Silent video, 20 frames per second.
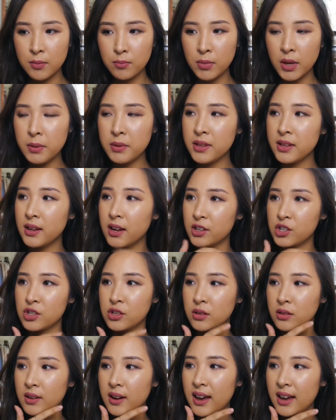Maybe I
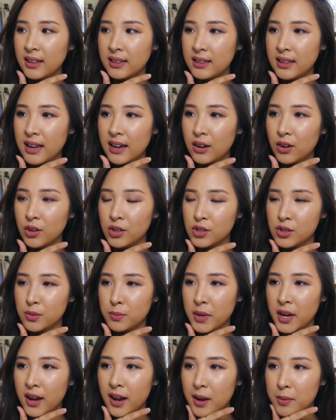should add that onto
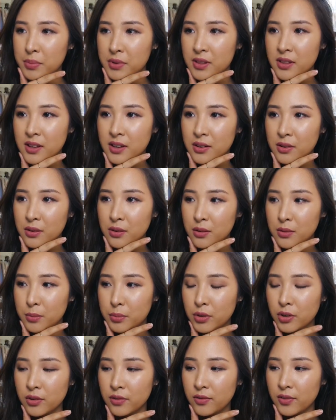my hypothetical
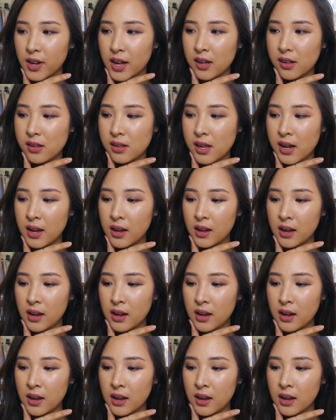profile.